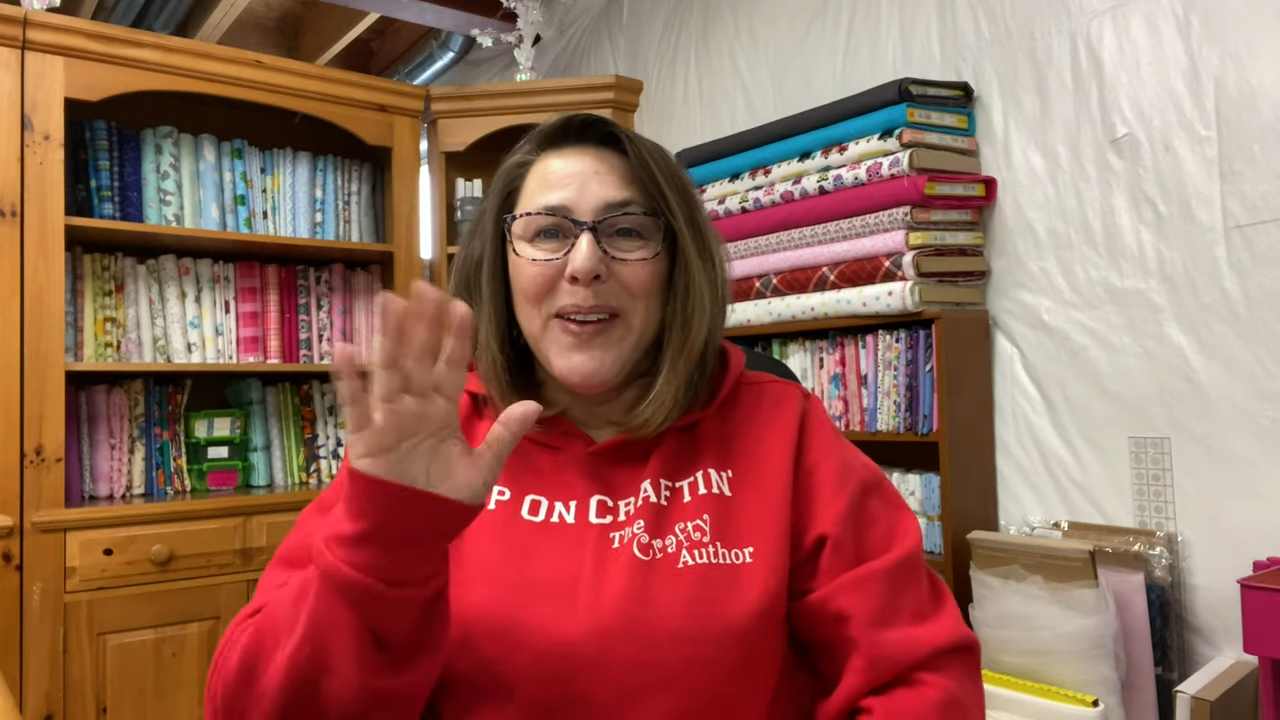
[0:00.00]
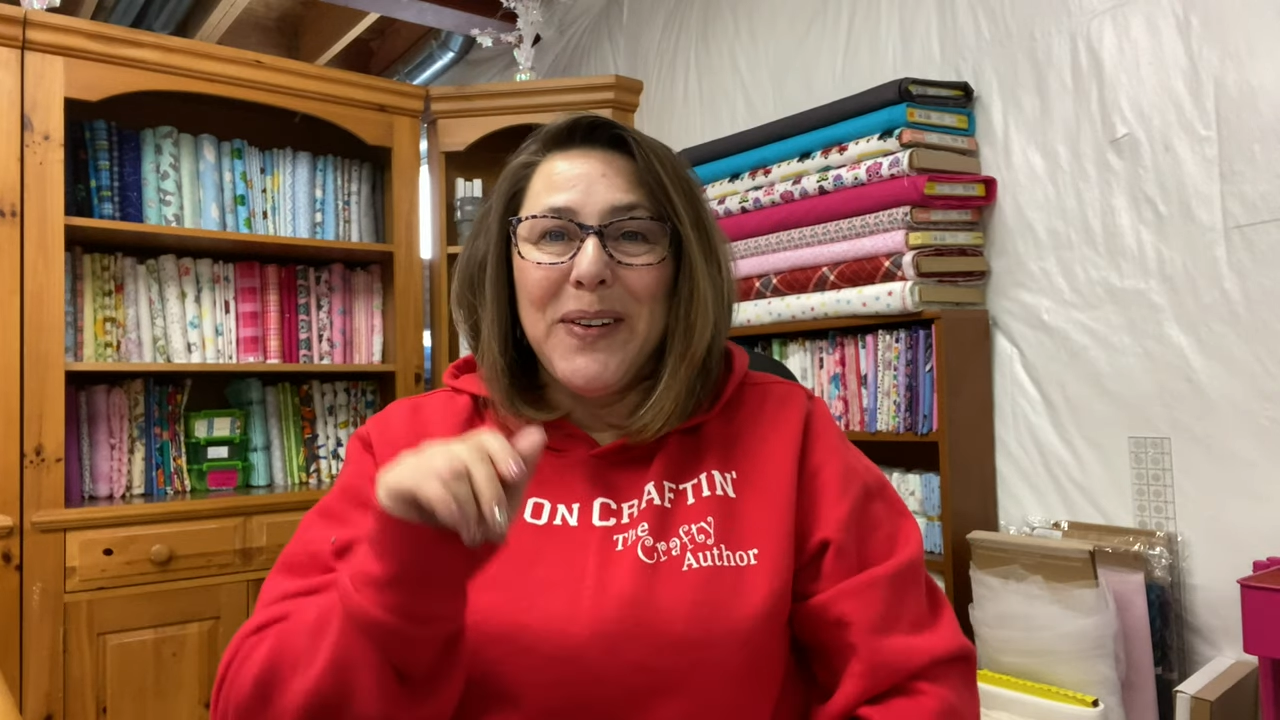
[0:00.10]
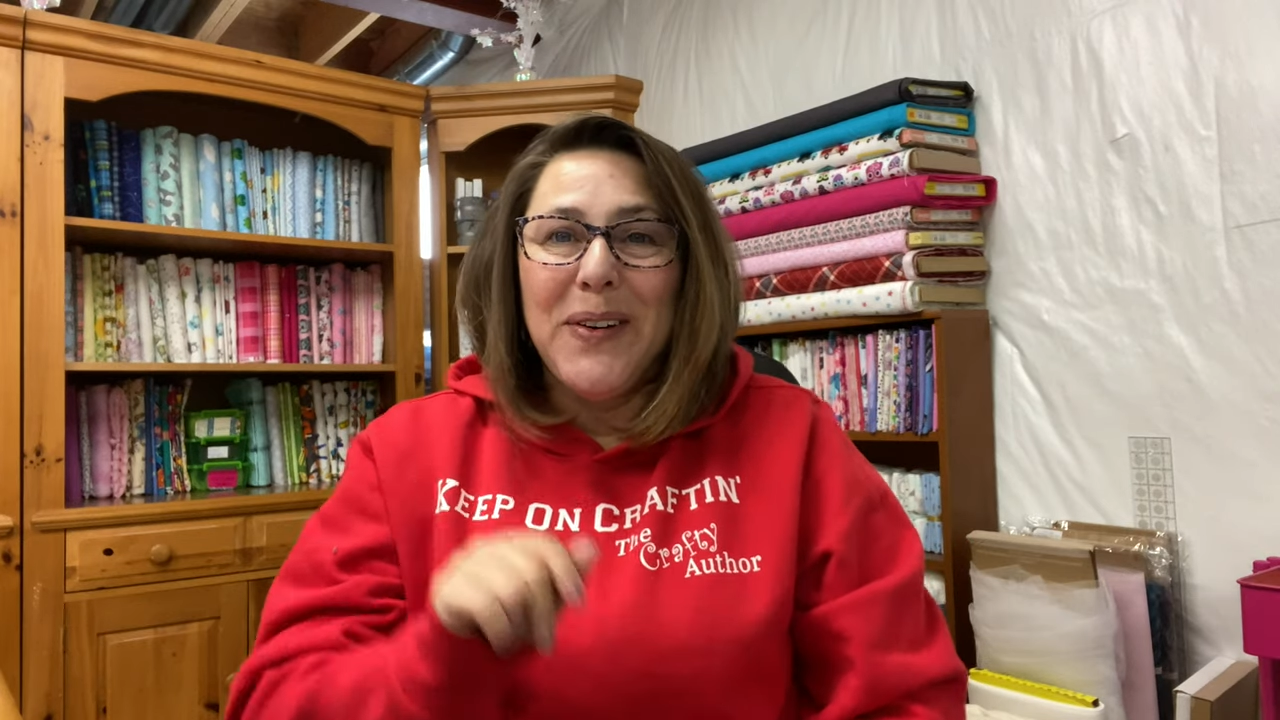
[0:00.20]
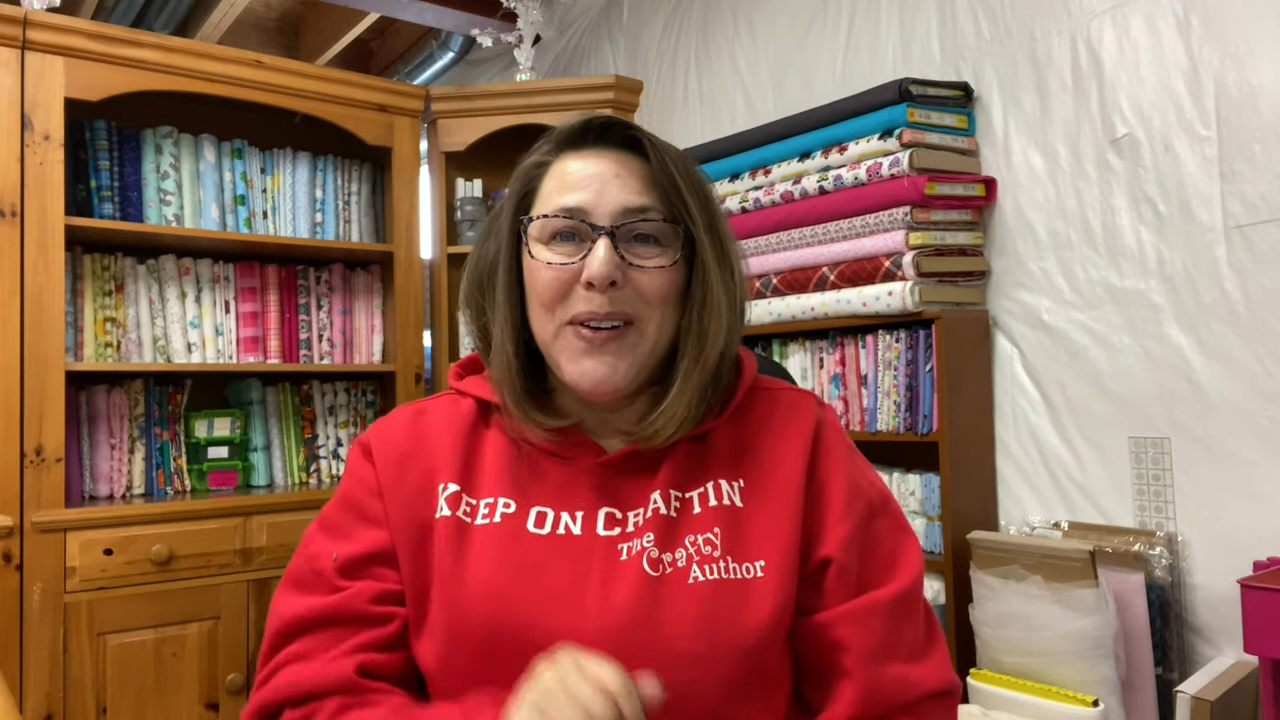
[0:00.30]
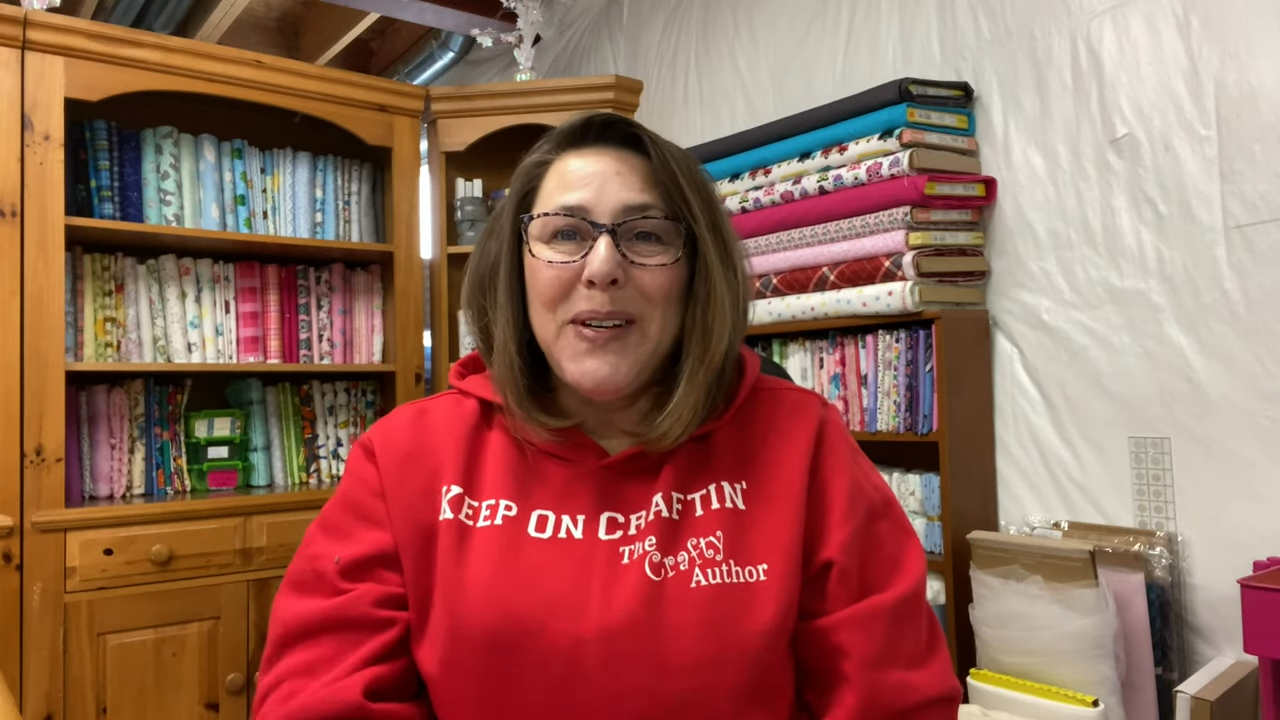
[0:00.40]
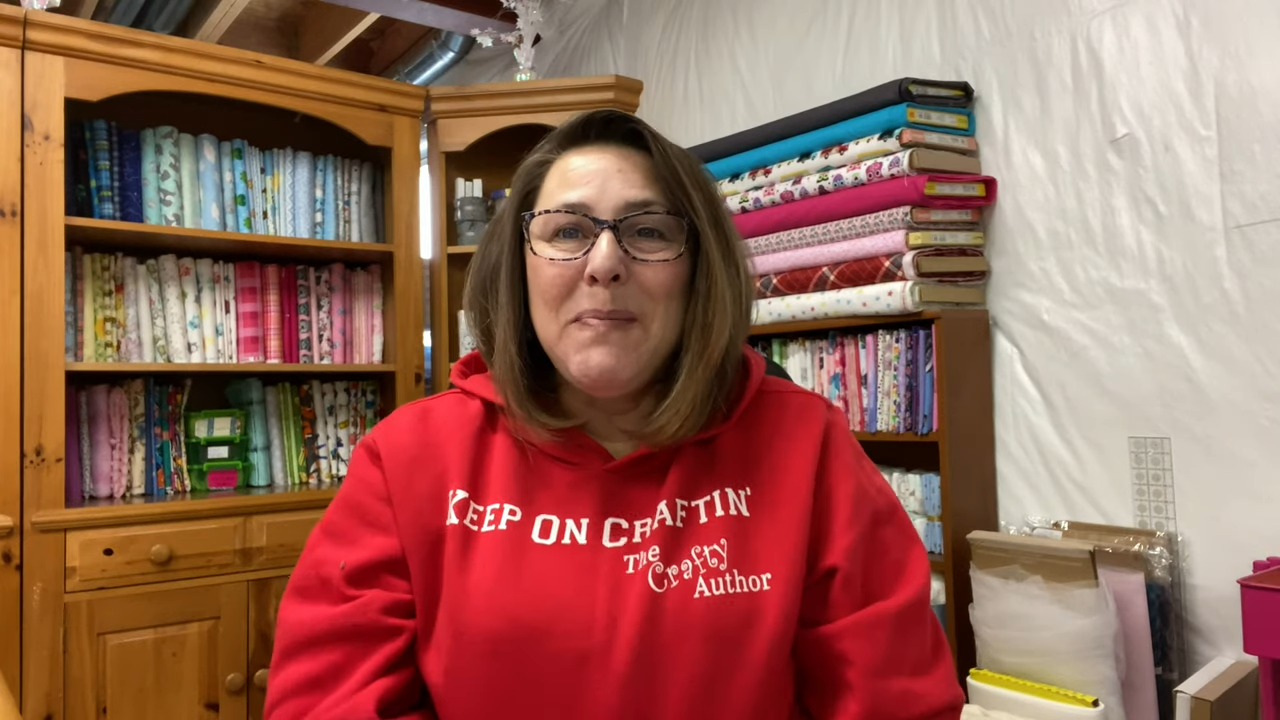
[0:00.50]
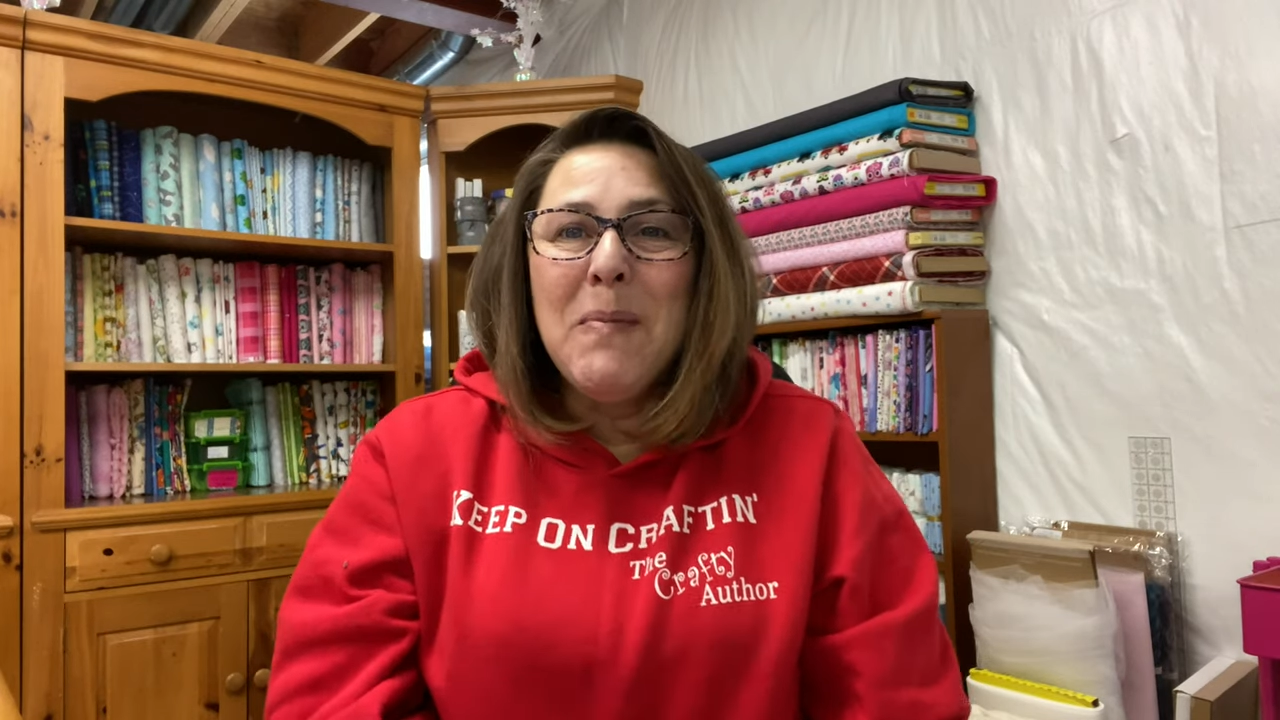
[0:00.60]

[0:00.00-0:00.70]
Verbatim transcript: Good